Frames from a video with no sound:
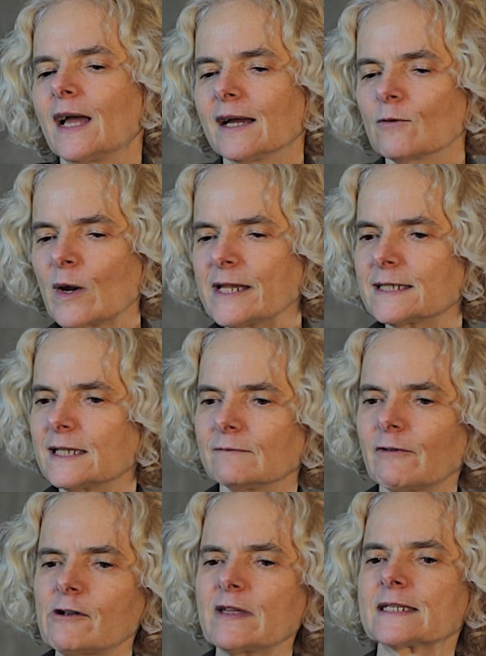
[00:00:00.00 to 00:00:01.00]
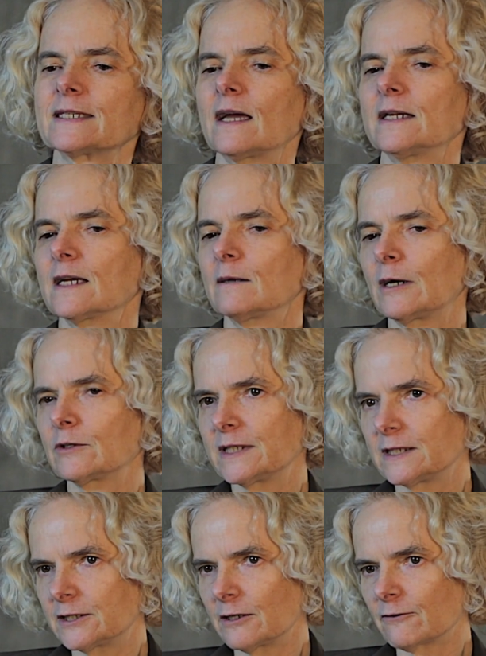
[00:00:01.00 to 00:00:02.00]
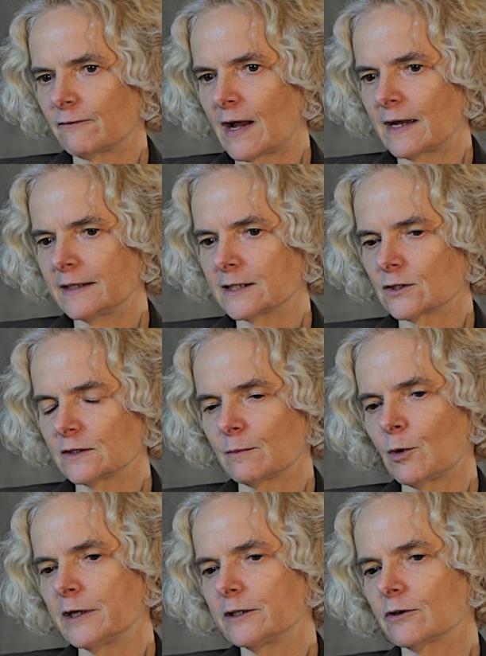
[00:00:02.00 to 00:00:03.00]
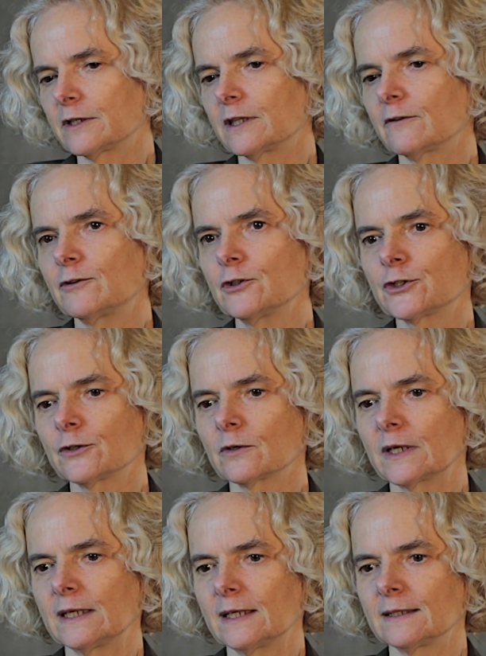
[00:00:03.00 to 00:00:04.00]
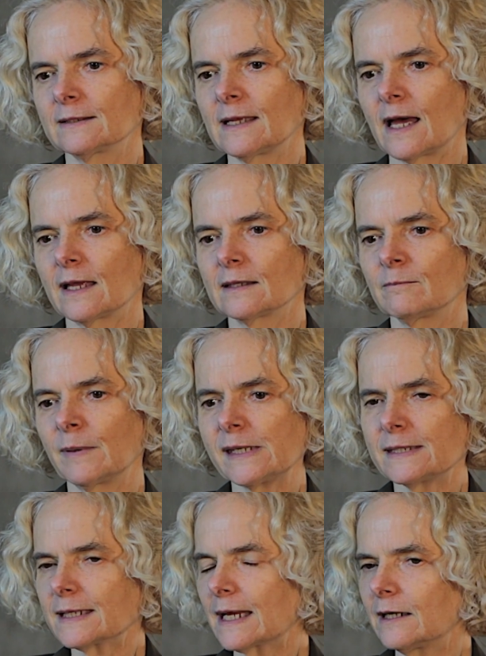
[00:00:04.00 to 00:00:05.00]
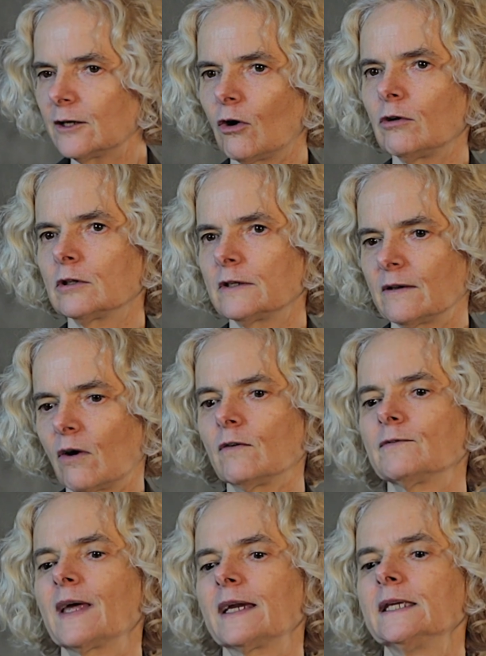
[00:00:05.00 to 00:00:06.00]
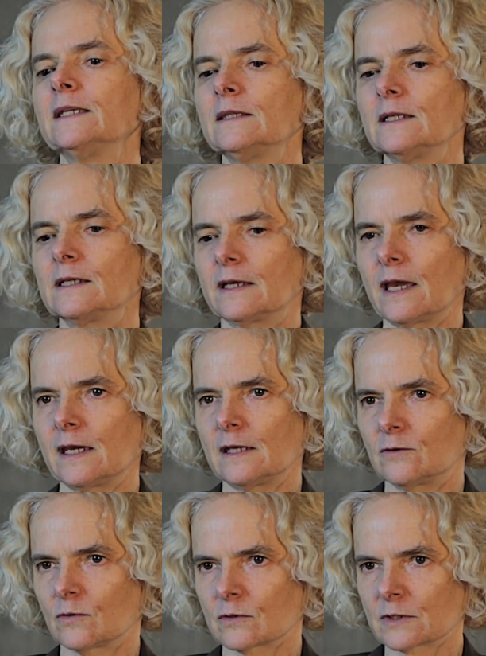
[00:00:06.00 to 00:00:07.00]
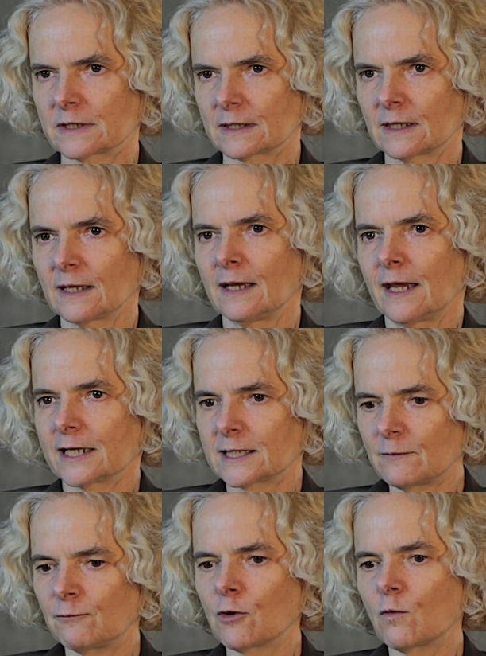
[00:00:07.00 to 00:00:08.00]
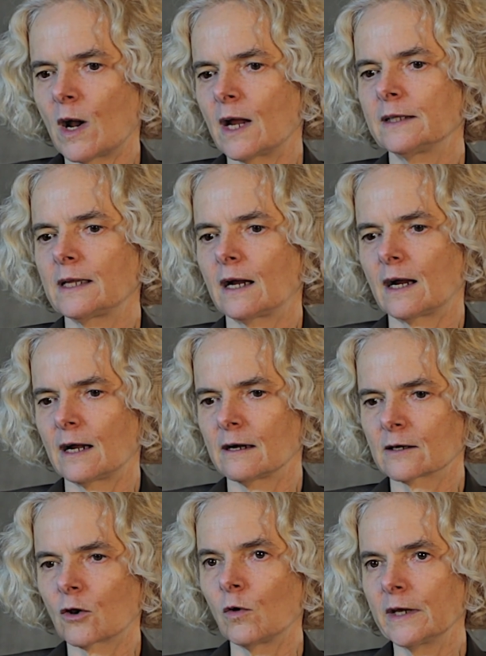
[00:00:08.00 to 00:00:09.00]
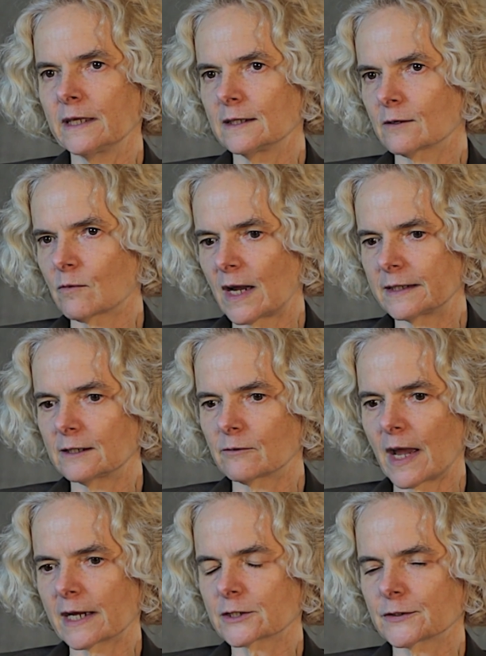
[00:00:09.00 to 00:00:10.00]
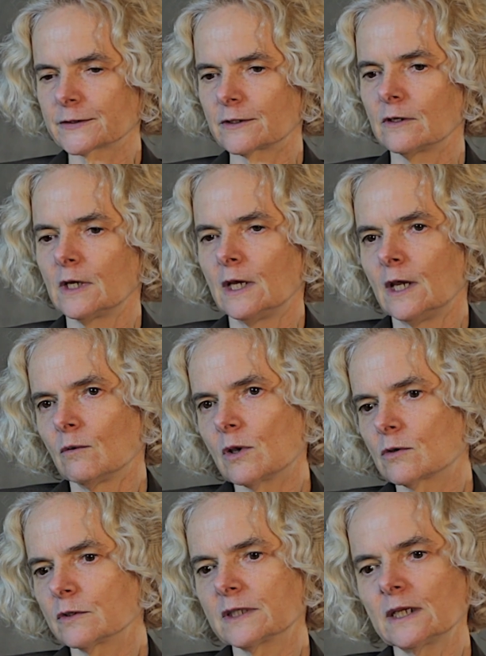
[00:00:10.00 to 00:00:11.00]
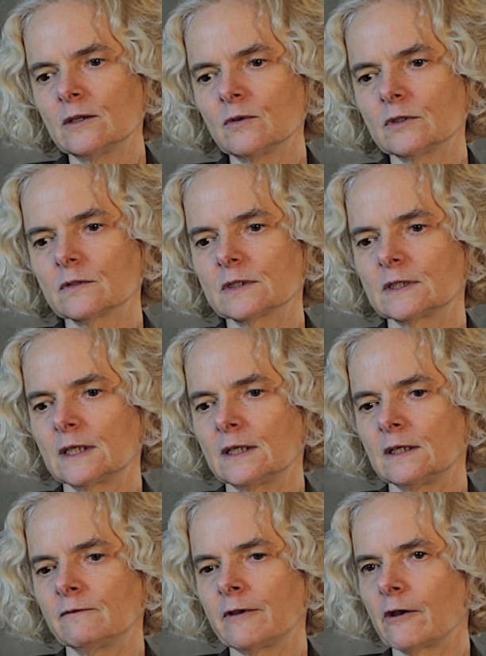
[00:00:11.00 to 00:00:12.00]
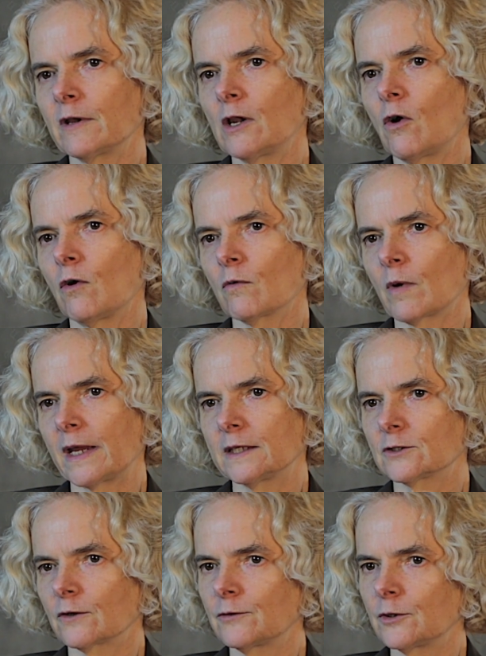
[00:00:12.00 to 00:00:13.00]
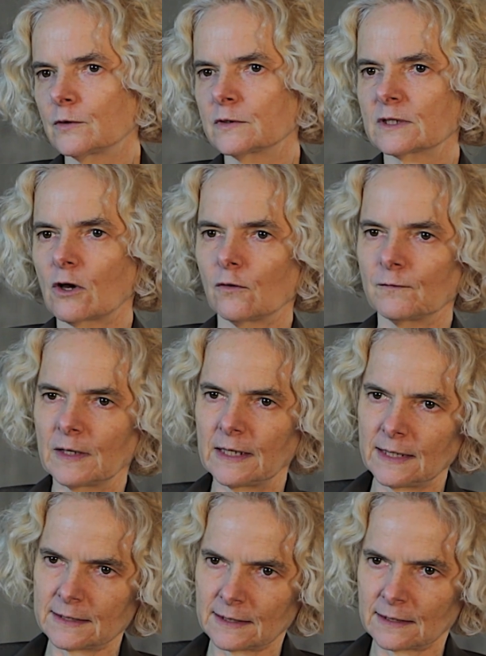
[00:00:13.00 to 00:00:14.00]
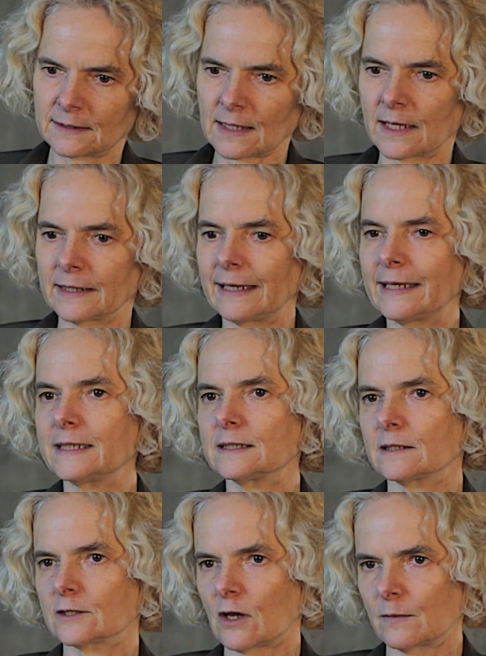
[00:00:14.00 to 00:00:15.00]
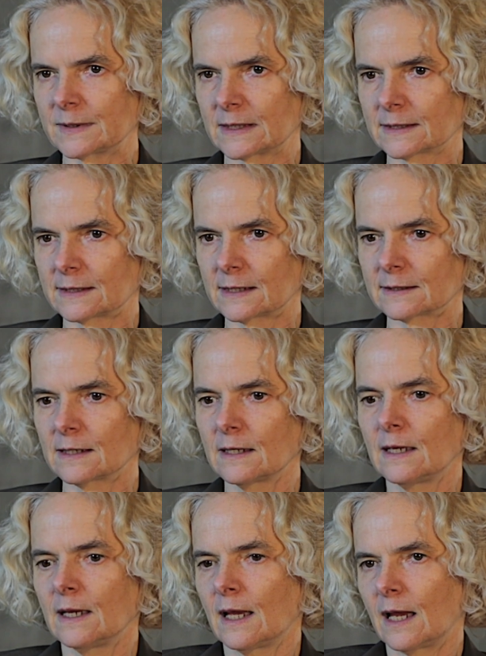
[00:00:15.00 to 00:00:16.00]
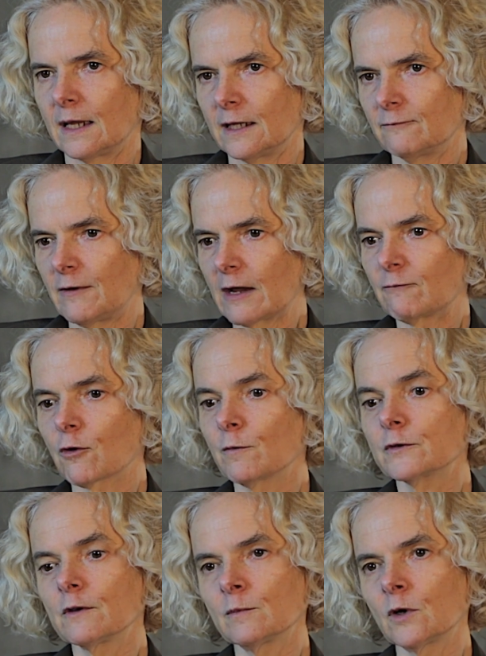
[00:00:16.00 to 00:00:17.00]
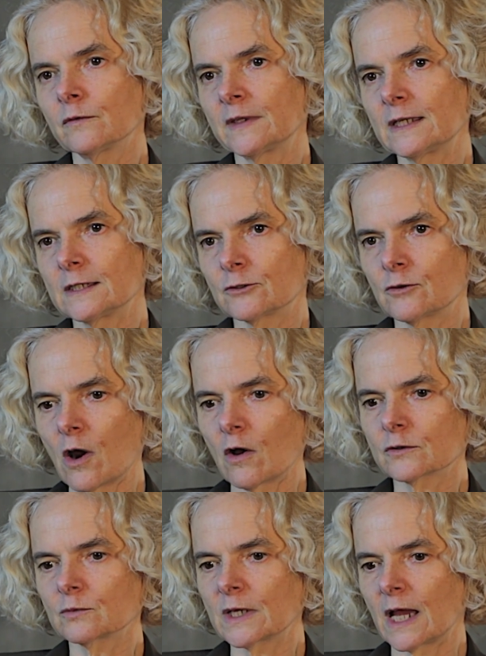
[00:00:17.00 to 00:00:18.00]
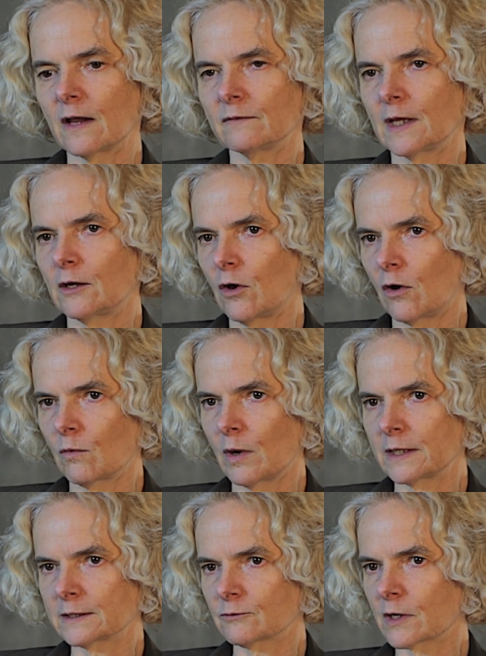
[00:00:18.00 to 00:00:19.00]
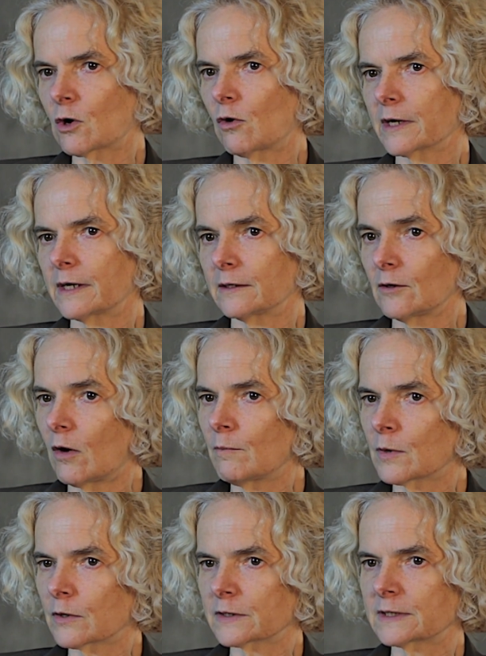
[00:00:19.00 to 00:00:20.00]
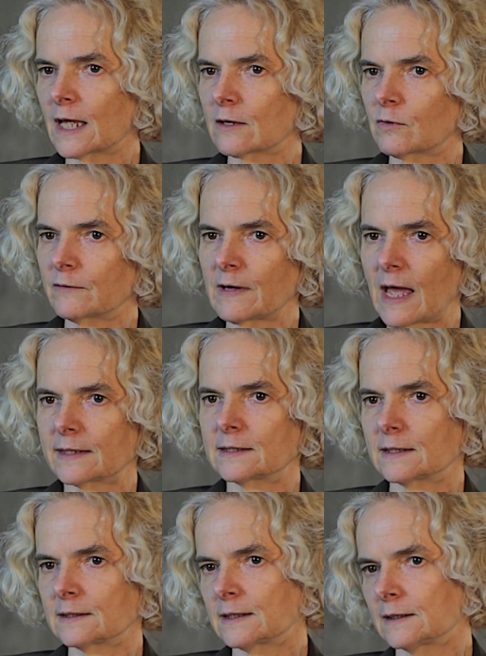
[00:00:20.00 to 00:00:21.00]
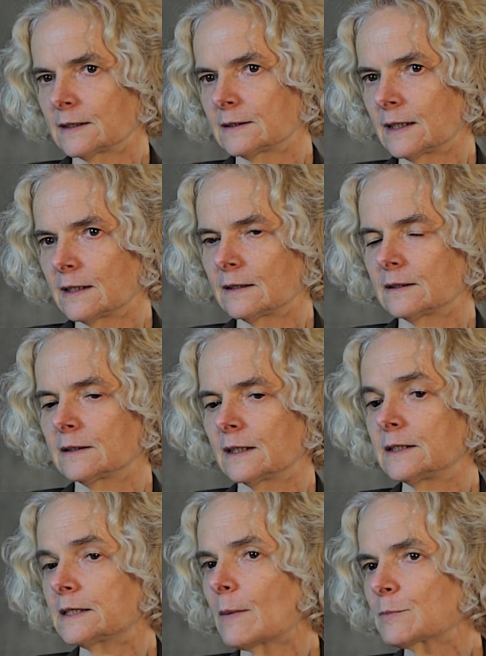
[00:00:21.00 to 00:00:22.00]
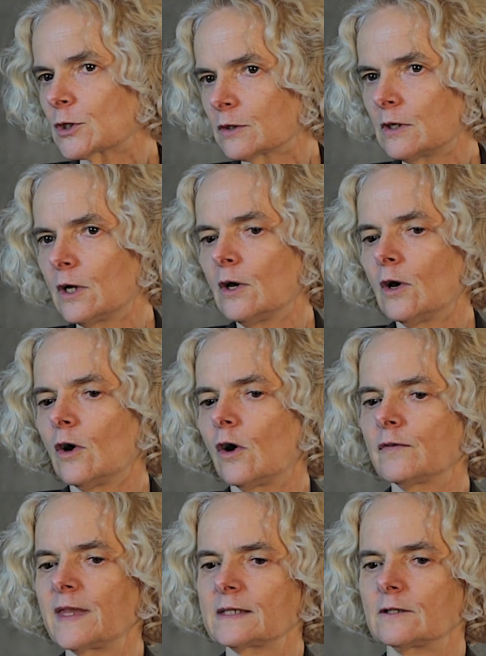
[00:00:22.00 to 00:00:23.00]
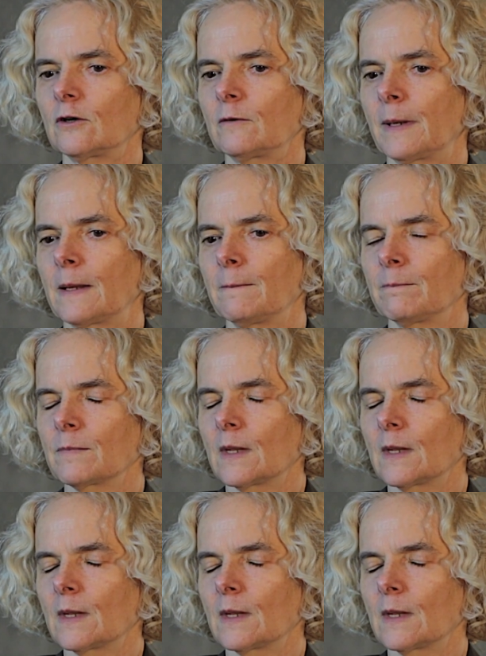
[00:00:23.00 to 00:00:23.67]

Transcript: Uh, what is very exciting about this year's findings on the Monitoring the Future is that basically all of the indicators, except for one, are going in the right direction. So we continue to see very low rates of use of illicit and licit substances. And in fact, for some of these drugs, we have the lowest recorded numbers that we've had since the, the, the inception of the survey.